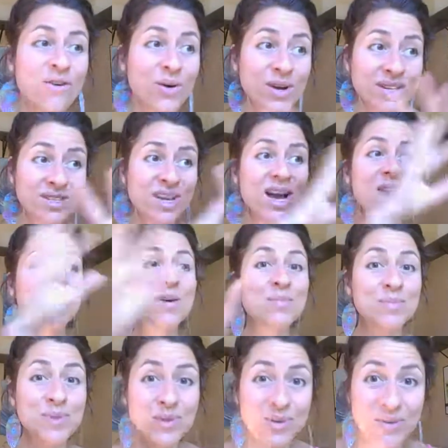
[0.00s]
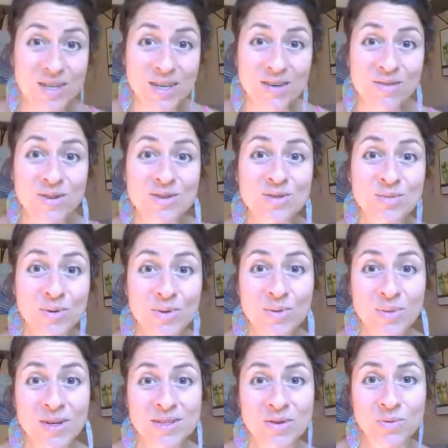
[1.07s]
Focus on the beauty of the smooth
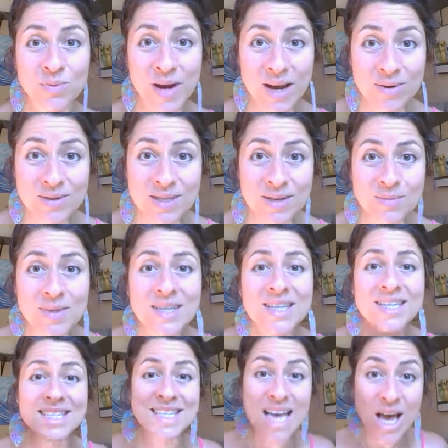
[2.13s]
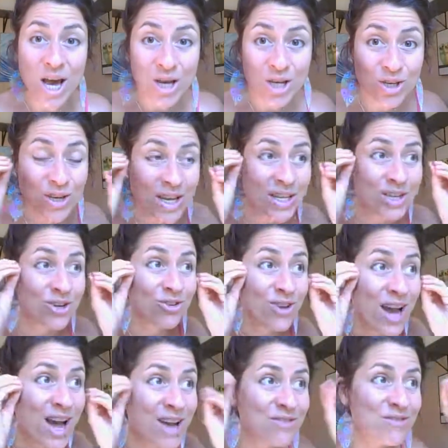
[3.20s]
ones around it, because you're
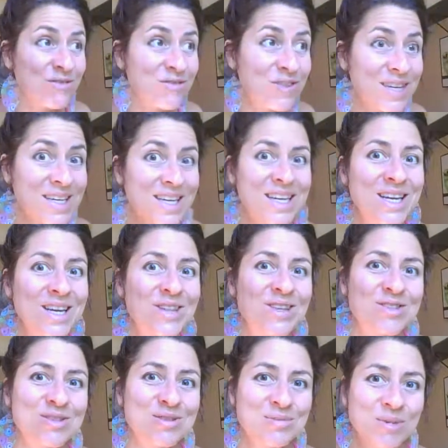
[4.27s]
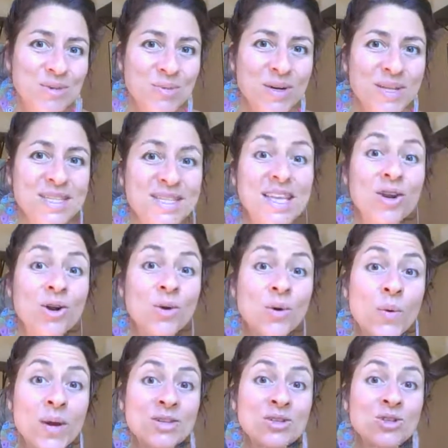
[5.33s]
not feeding the smooth ones that are
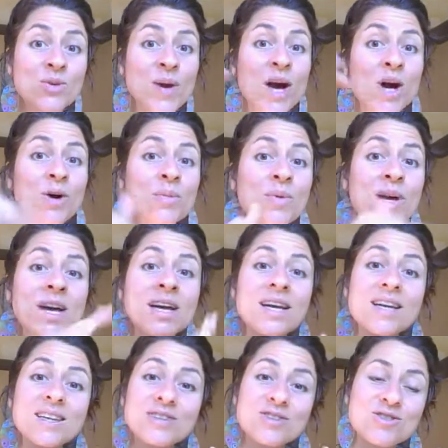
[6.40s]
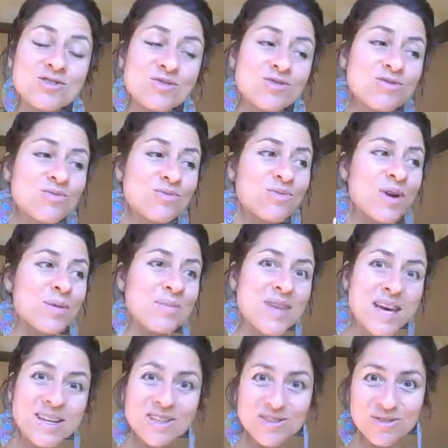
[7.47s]
going to help just rub
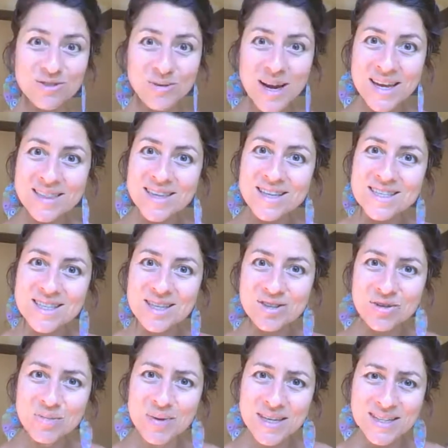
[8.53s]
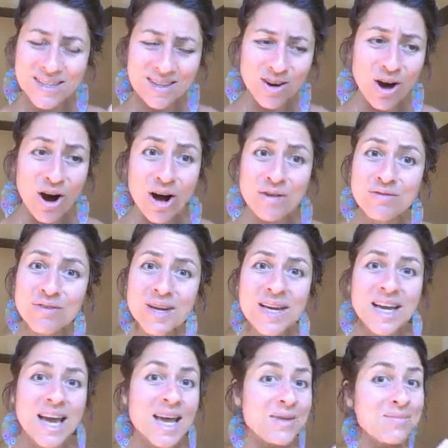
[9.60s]
that grain that's a little bit off
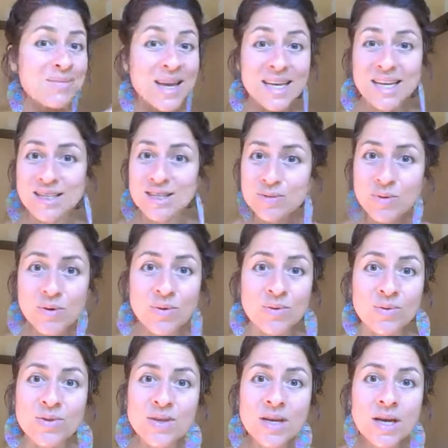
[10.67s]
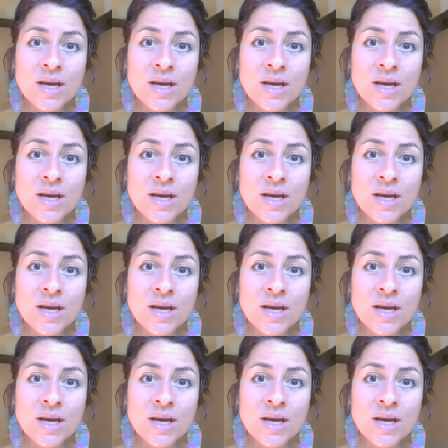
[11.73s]
and make it smooth.